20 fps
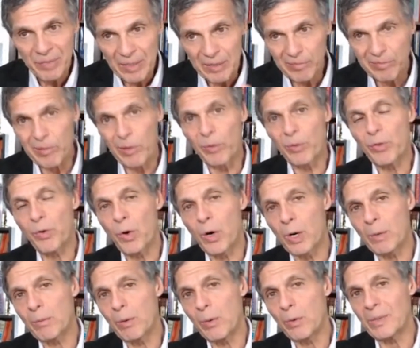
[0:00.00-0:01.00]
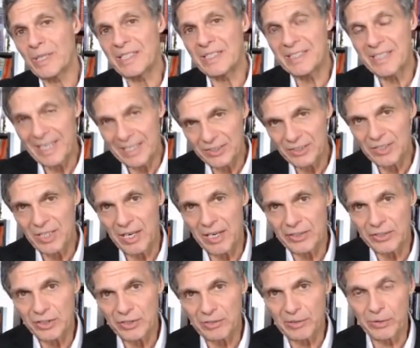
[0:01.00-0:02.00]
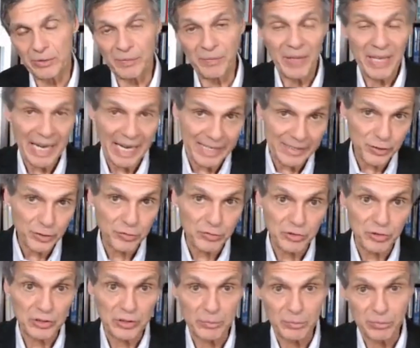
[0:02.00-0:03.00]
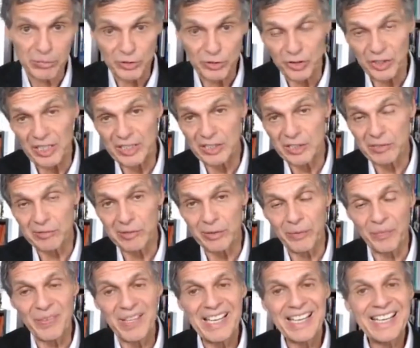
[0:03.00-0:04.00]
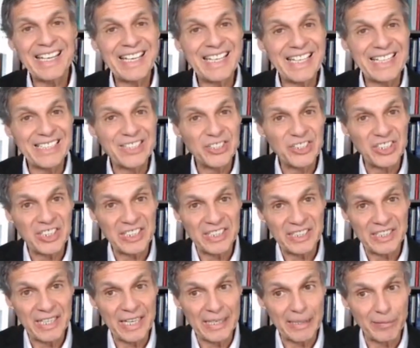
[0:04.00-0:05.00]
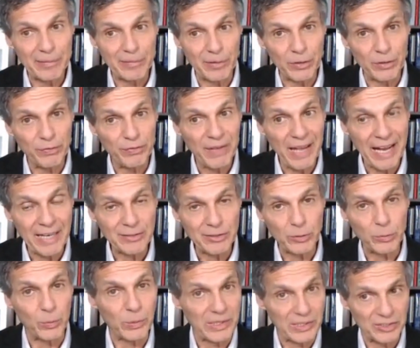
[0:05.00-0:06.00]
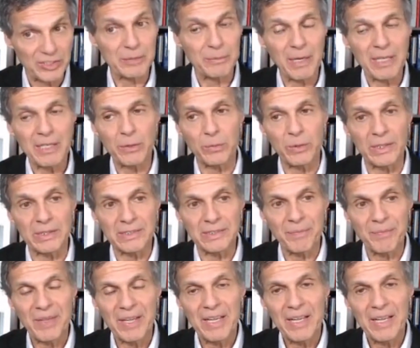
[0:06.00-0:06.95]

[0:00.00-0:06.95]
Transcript: growth hormone and testosterone, estrogen, progesterone, insulin like growth factor 1, and some other ones.